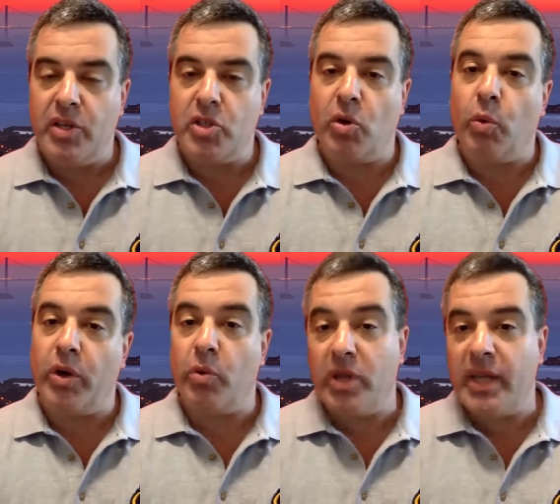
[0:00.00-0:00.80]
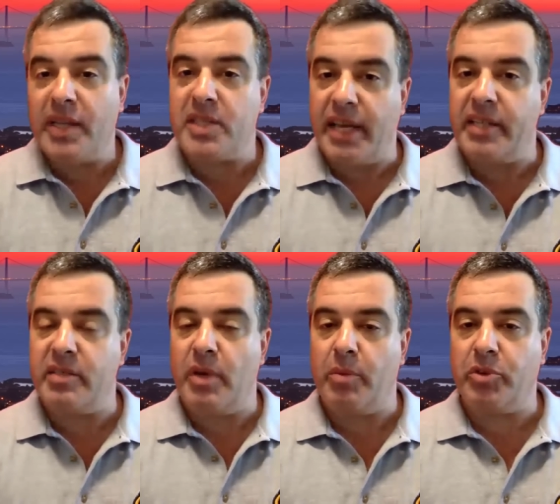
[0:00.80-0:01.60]
so we're really excited to
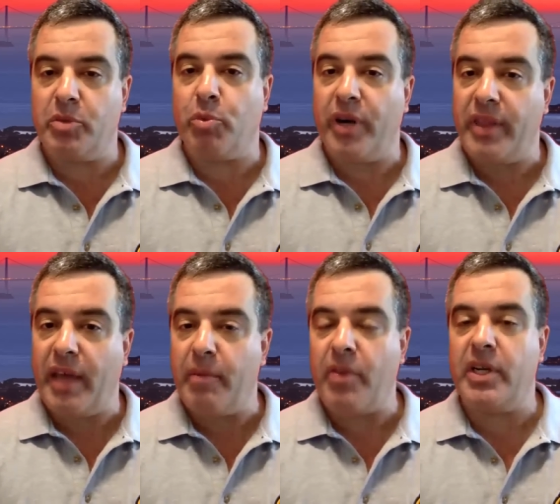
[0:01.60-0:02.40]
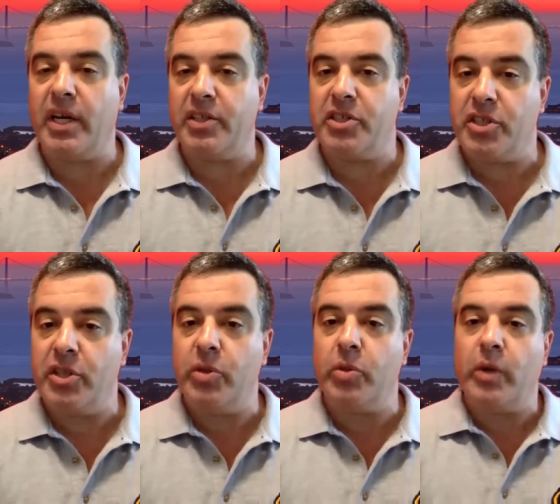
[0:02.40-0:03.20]
be able to bring that methodology to
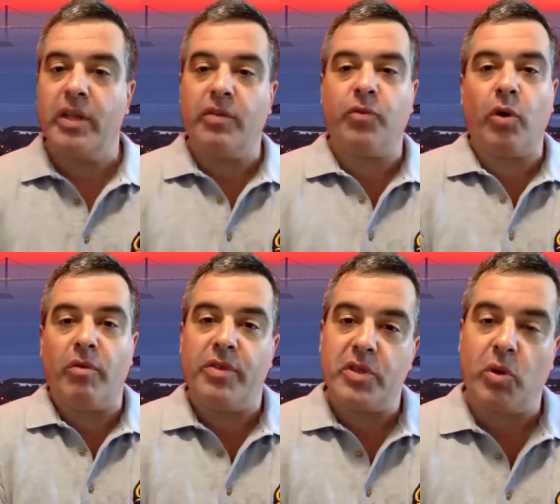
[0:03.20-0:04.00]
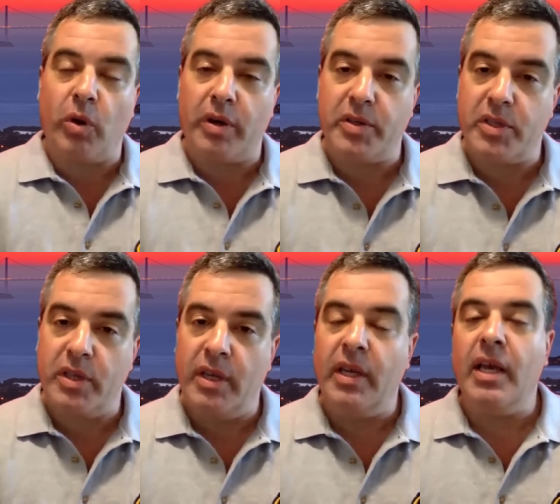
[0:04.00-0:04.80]
you in the form of this
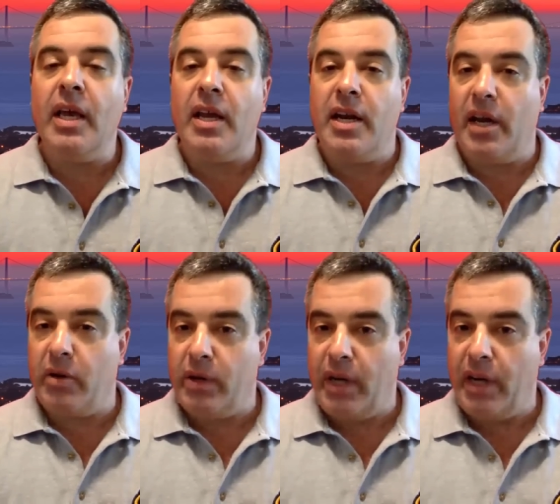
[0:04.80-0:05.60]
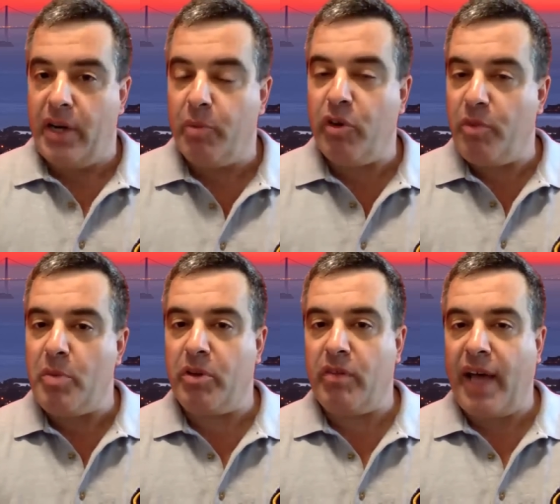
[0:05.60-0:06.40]
course. Now, a number of
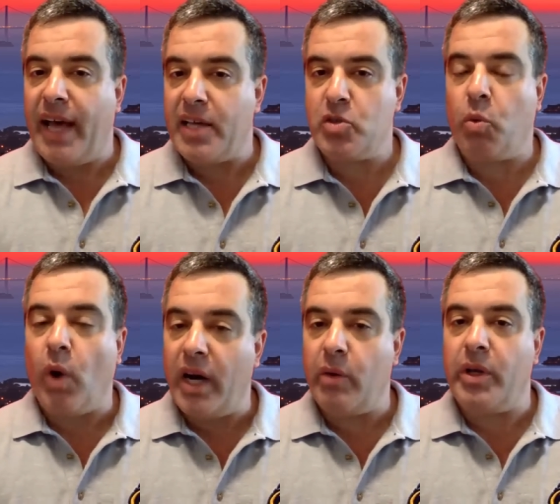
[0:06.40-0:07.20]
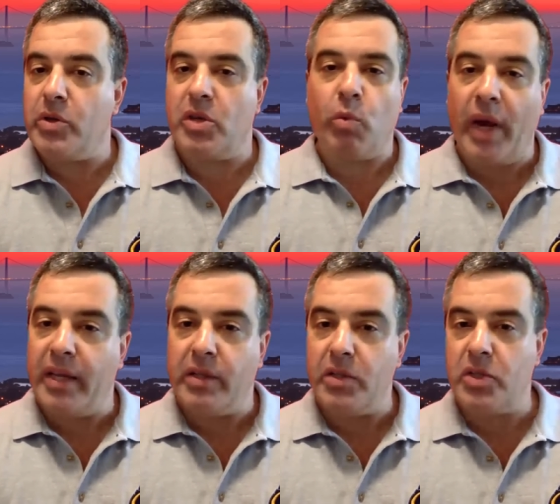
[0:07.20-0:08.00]
people have asked, why are we using
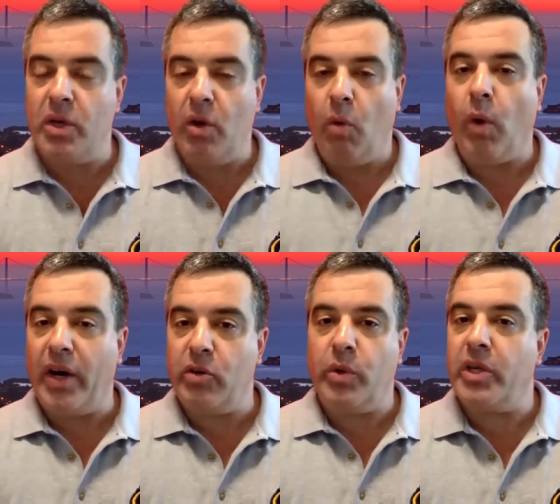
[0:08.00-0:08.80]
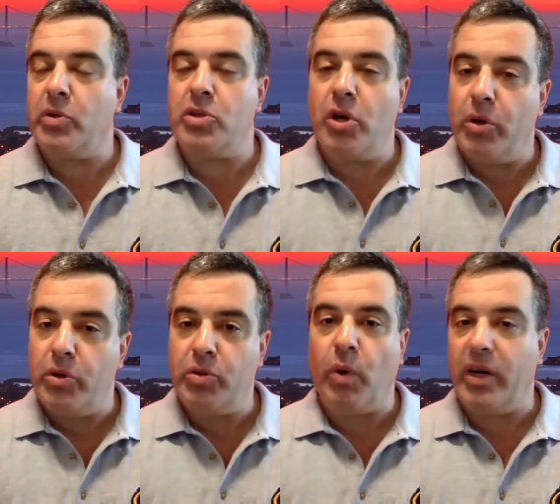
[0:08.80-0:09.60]
Rails? Why don't we use
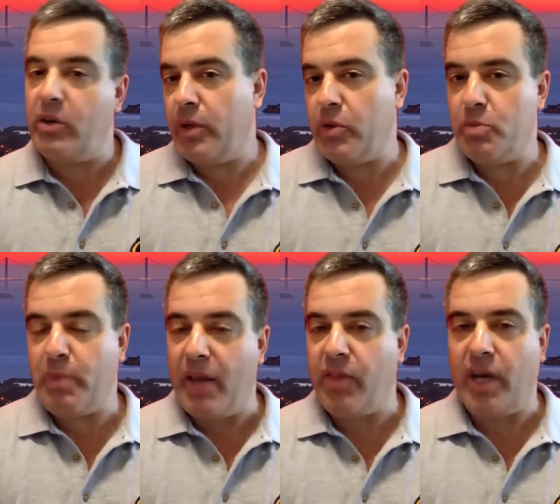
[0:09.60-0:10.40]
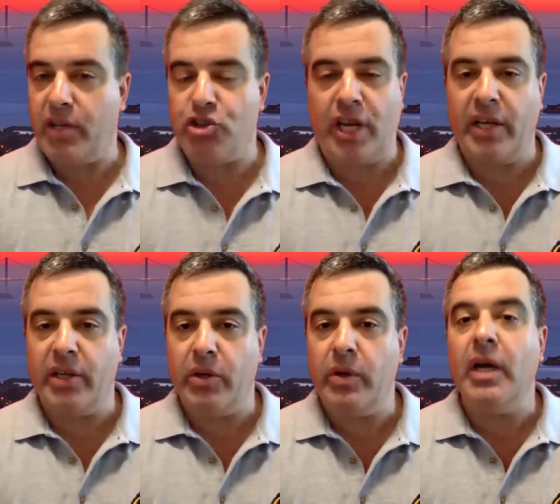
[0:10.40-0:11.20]
Node? Why don't we use Python and
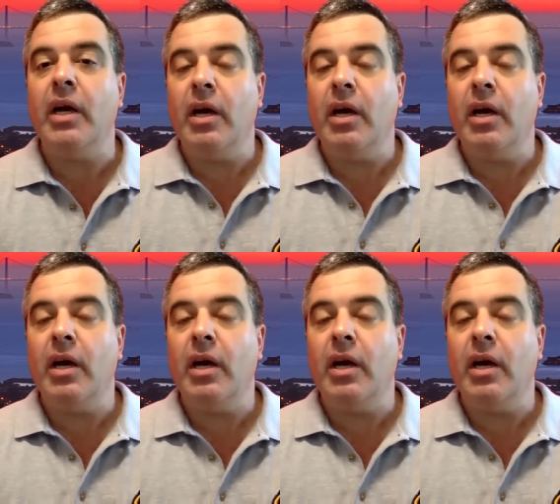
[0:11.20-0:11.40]
Django?